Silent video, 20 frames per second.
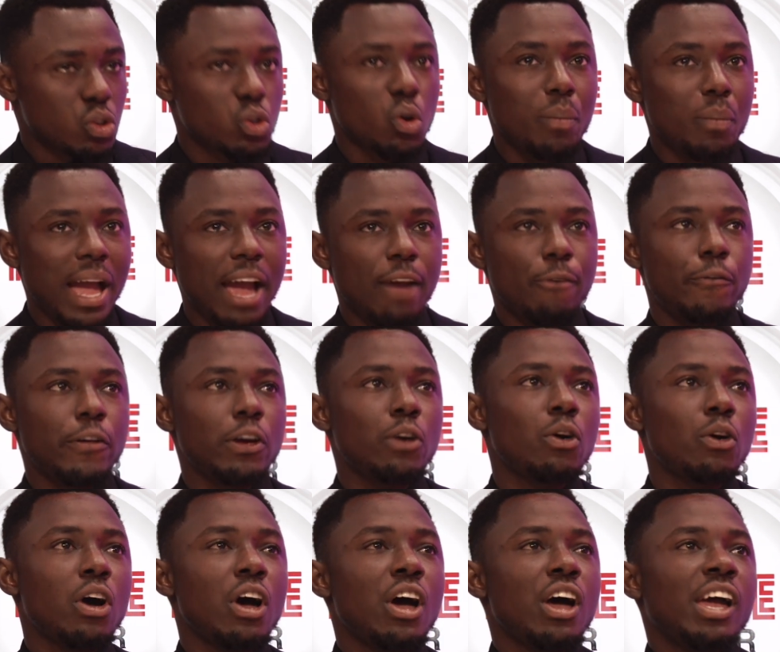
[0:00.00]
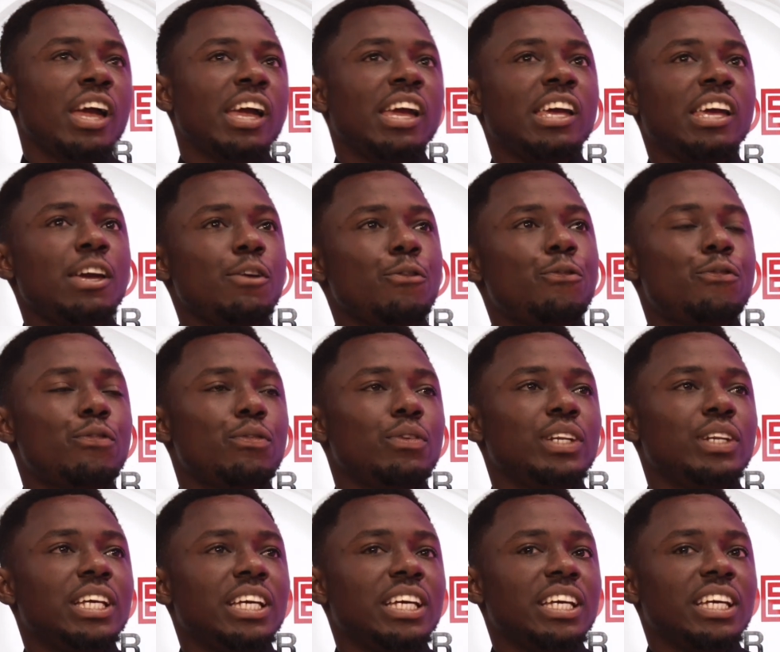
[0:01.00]
To me, I feel if
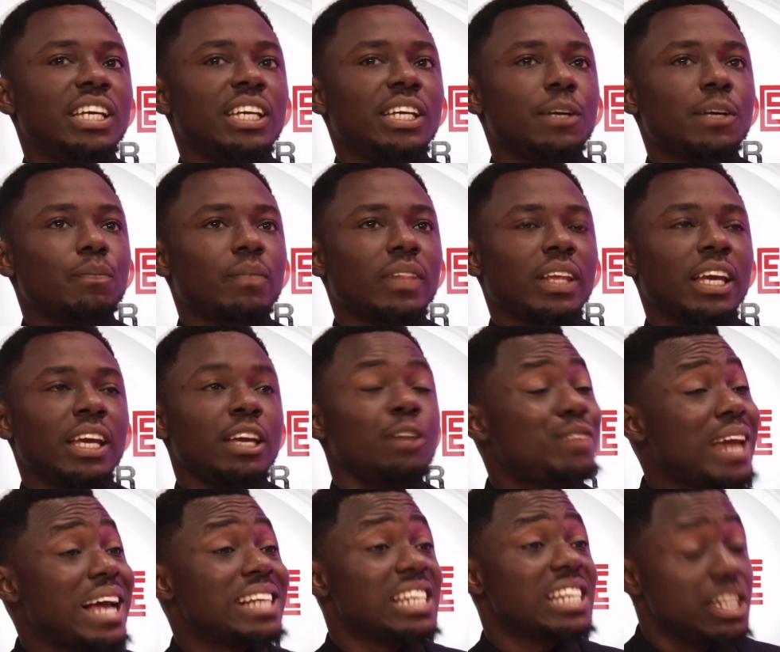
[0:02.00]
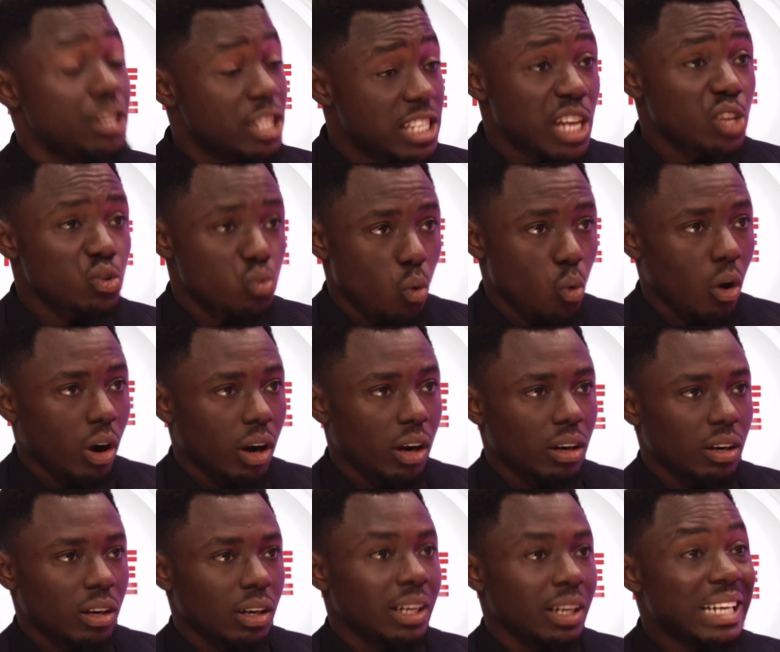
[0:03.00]
there's a decent work,
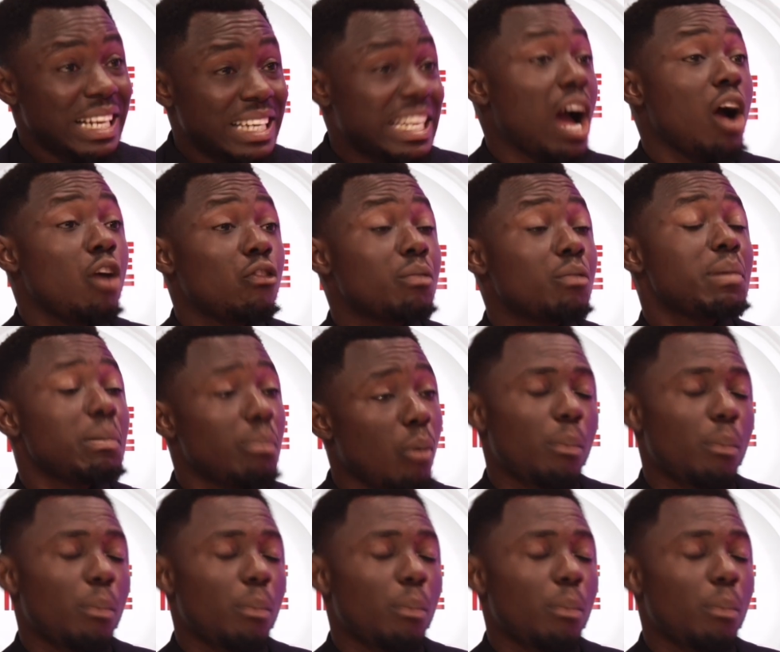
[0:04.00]
then there will even be more